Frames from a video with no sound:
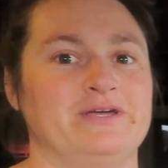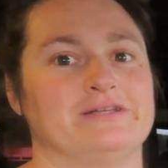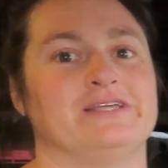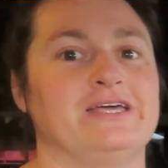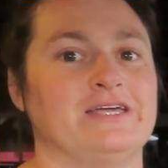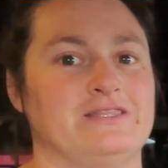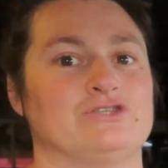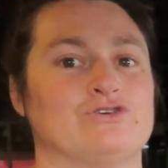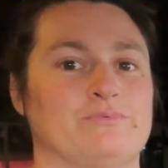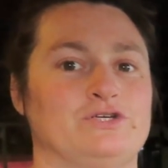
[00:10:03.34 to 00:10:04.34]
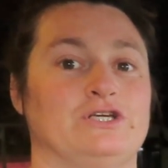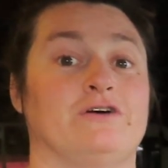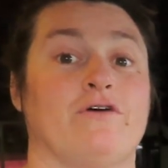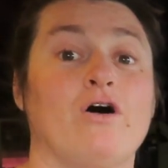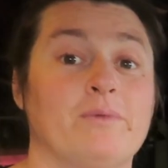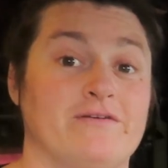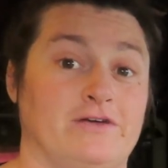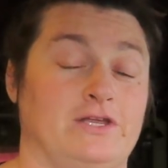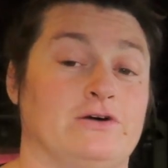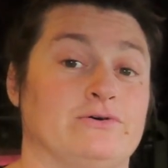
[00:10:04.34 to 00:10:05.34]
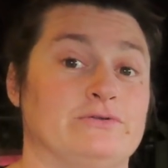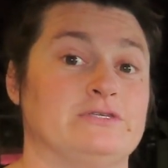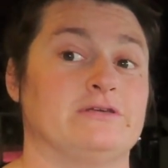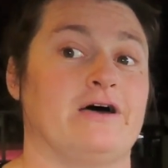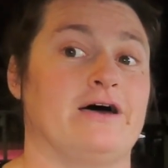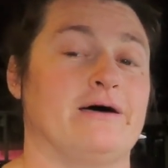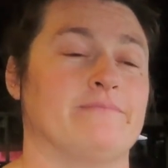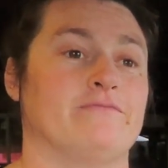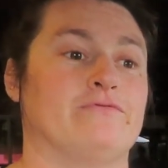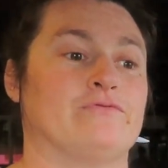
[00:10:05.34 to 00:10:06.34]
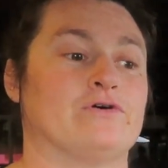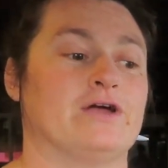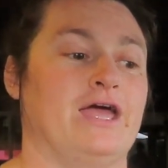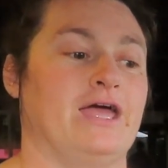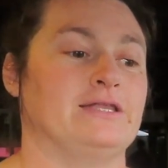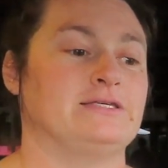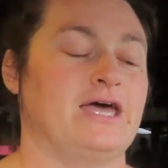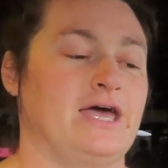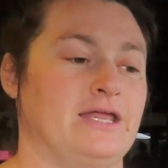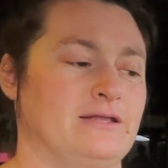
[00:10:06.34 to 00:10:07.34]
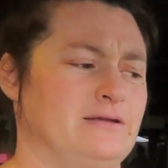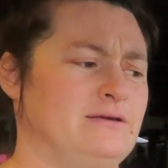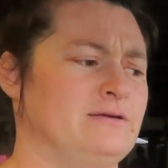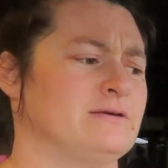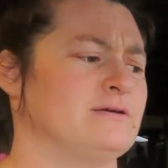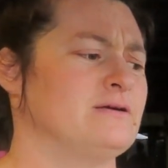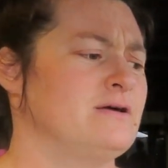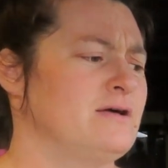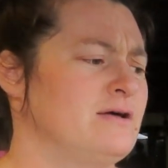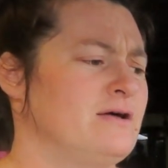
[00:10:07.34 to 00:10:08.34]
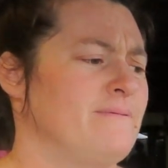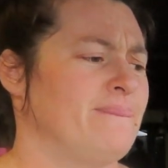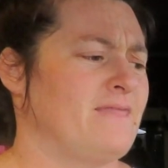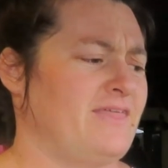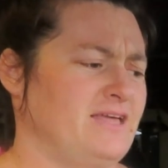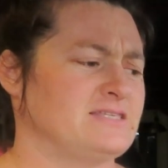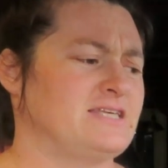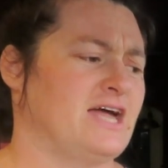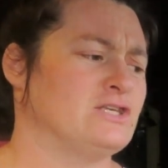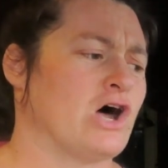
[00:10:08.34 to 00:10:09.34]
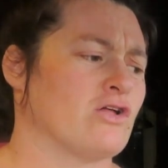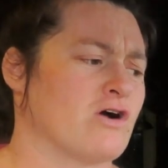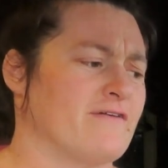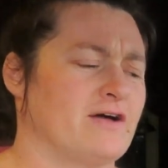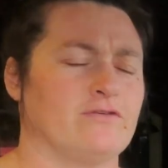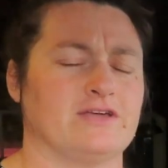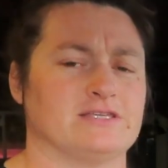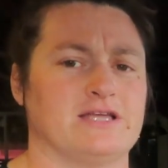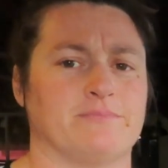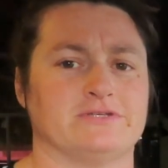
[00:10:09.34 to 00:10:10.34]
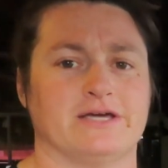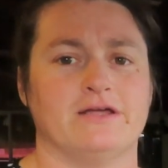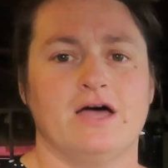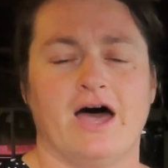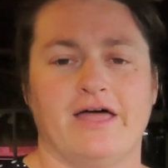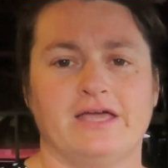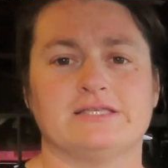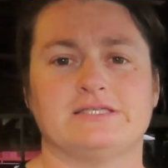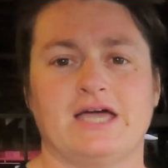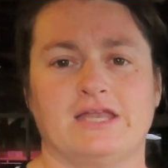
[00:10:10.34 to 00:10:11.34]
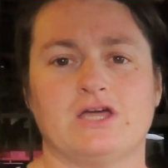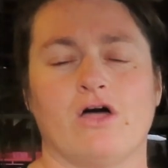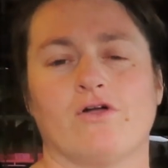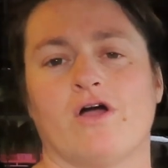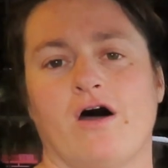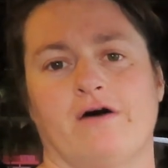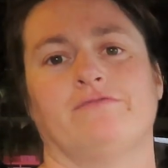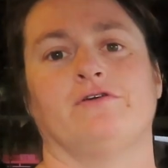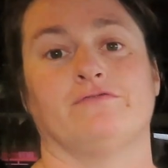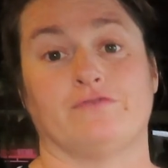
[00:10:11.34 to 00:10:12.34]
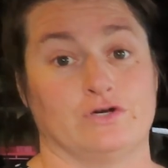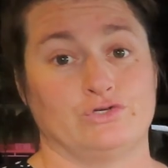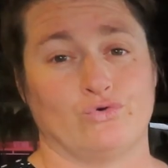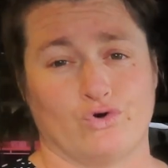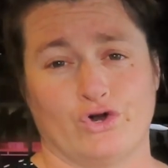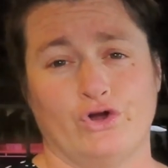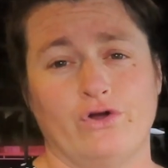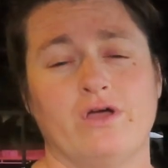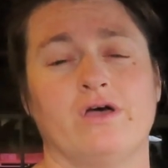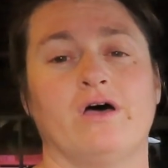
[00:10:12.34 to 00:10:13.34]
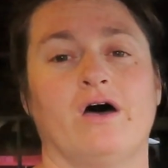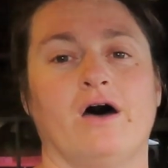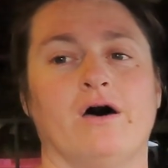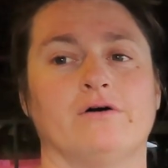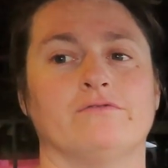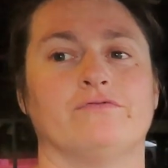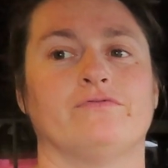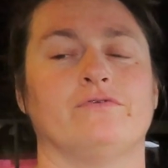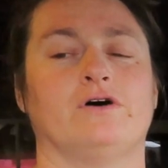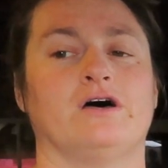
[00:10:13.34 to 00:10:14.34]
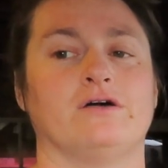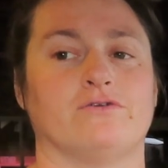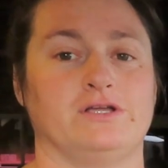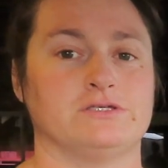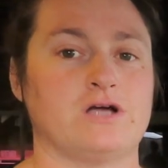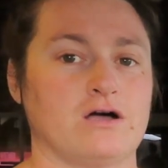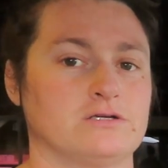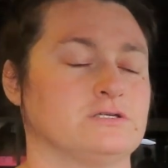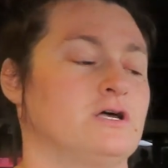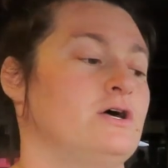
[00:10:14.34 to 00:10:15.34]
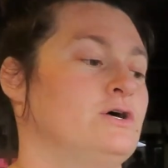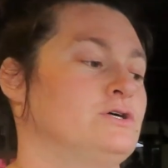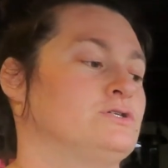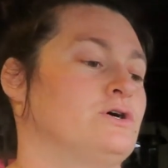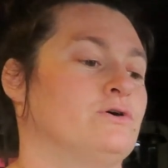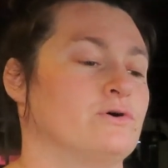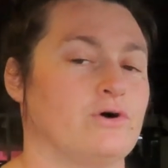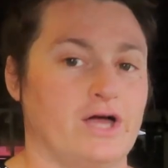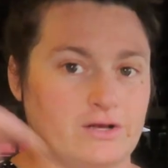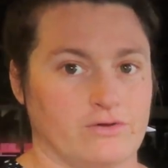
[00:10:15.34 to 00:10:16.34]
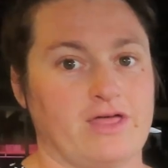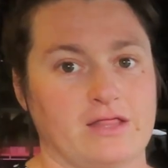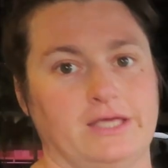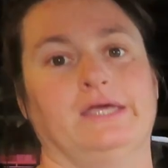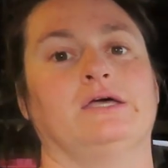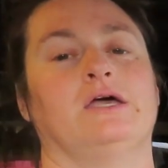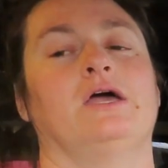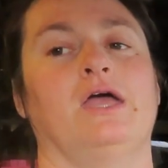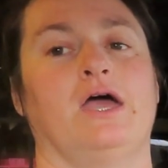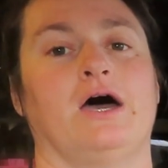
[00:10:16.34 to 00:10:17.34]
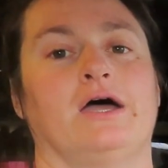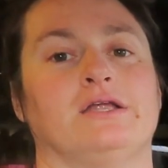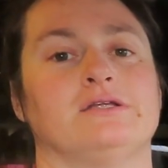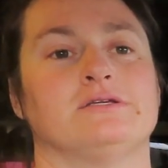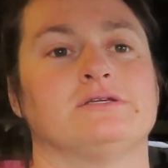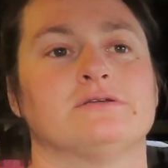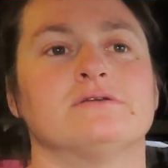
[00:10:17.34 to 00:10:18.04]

be a link in the description of all my videos for a 10, I think it's $10 off. I don't think it's 10%. I think it's $10 off your first order of GreenStalks. So go ahead and go to that link, and